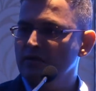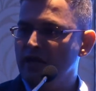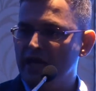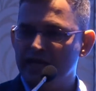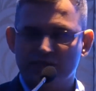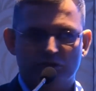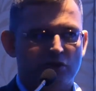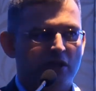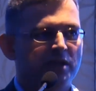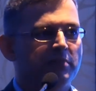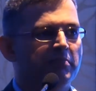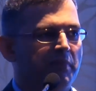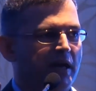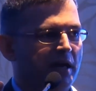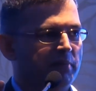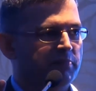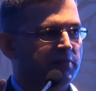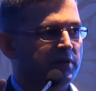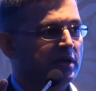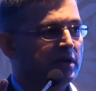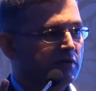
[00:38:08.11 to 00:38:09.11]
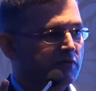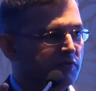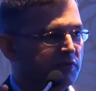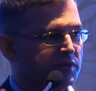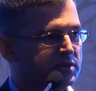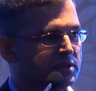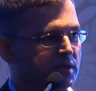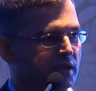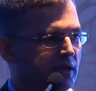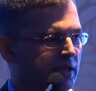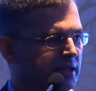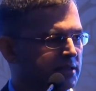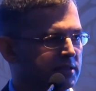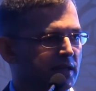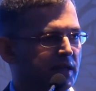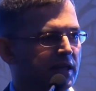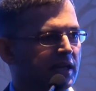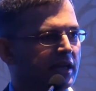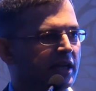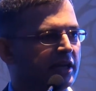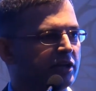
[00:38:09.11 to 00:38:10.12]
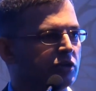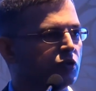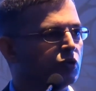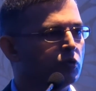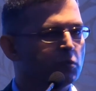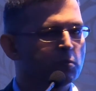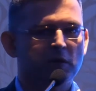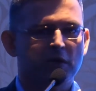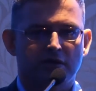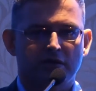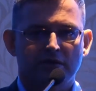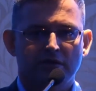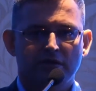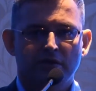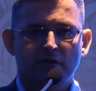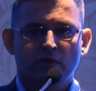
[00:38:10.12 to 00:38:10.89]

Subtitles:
actually map physically, exactly like a Uber,